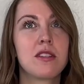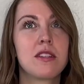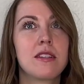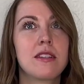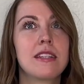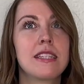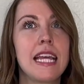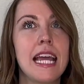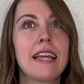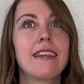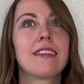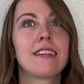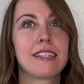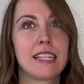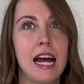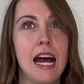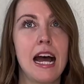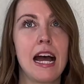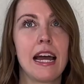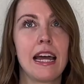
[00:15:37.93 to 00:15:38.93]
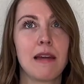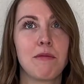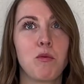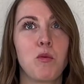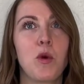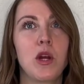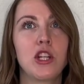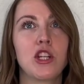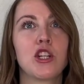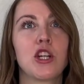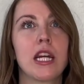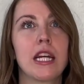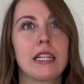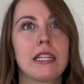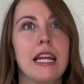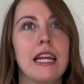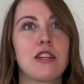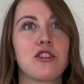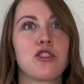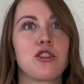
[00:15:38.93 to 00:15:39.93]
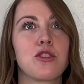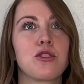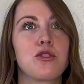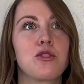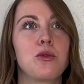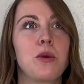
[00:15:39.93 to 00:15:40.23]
take the time when you're in nature to